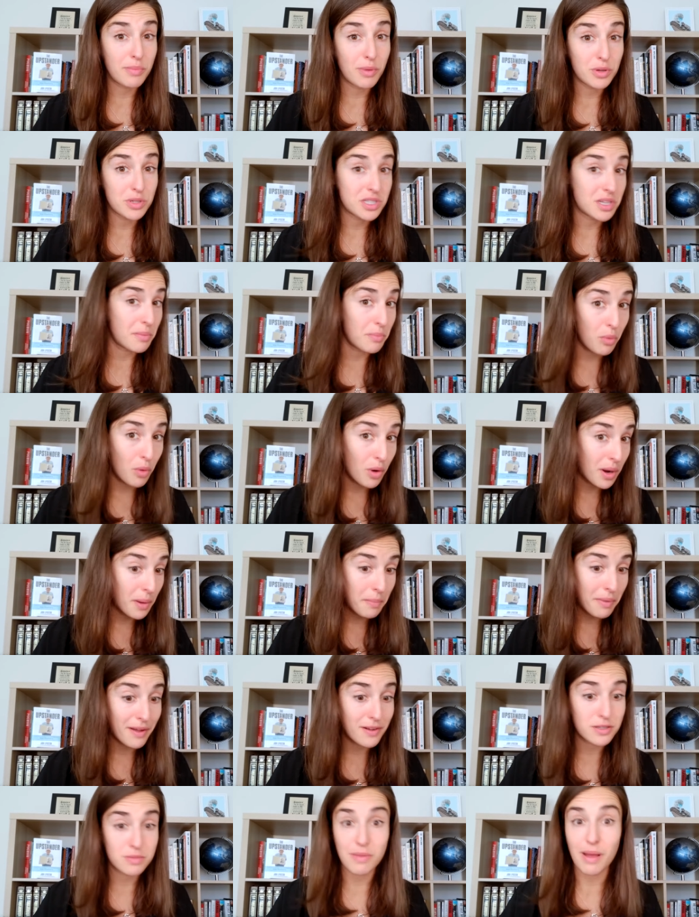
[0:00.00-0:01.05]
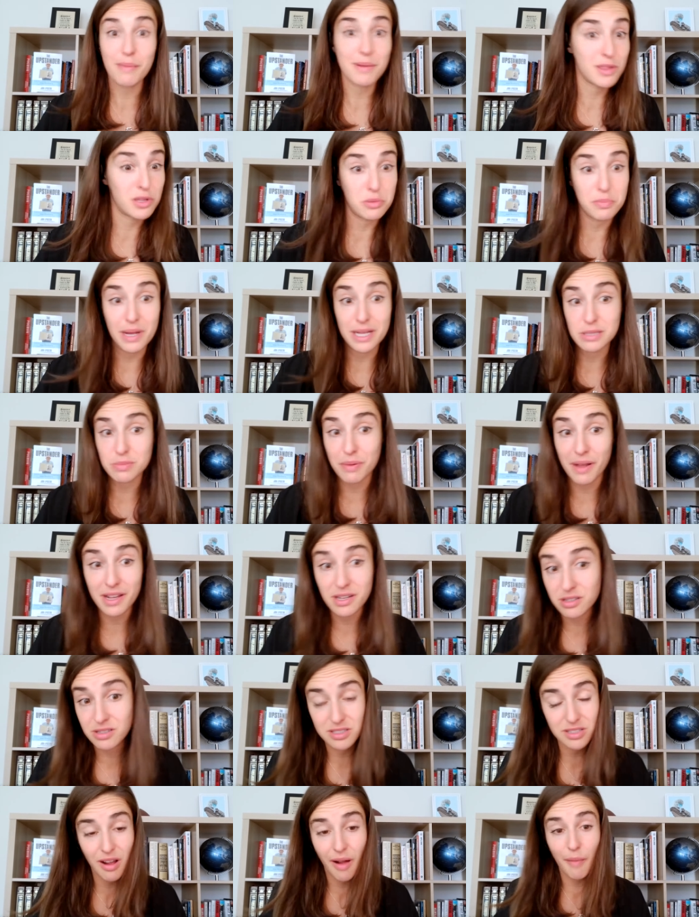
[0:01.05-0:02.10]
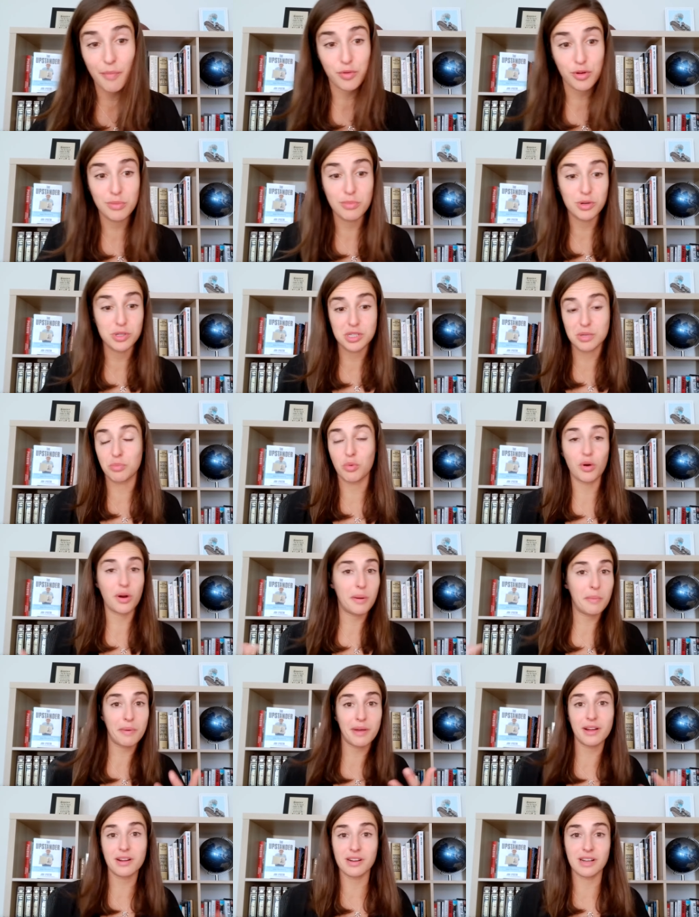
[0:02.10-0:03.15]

most important players, maybe their best player and top three most important player.